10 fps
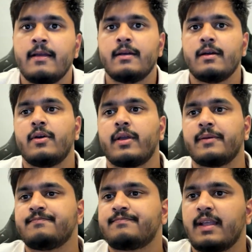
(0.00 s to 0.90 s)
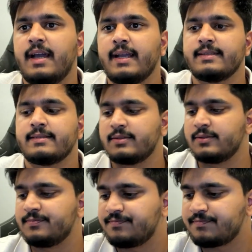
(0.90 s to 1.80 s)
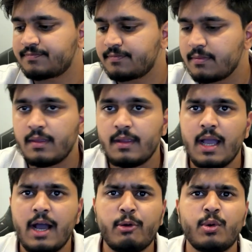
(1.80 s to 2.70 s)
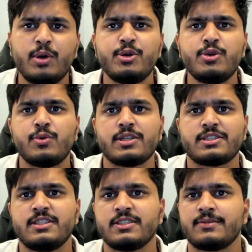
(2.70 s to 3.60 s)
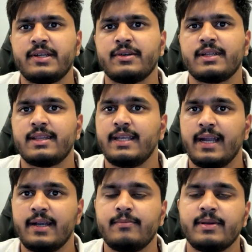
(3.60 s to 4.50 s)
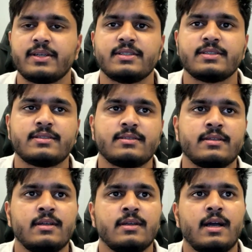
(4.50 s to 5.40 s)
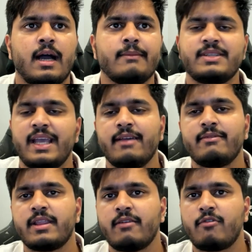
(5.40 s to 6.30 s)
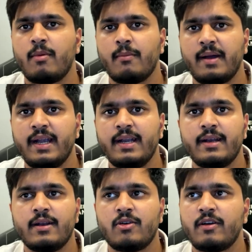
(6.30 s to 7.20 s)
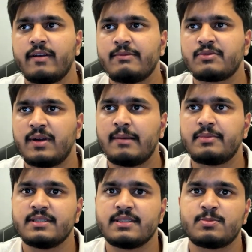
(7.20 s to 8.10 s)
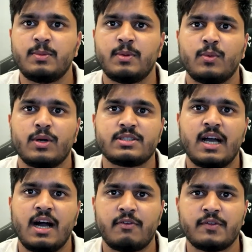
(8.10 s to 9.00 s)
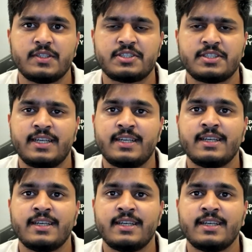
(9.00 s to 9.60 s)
Okay, hi guys. So I would want you to watch this video till the end because I'm saying everything from my mind, and a lot of times what happens is watch half of the shit,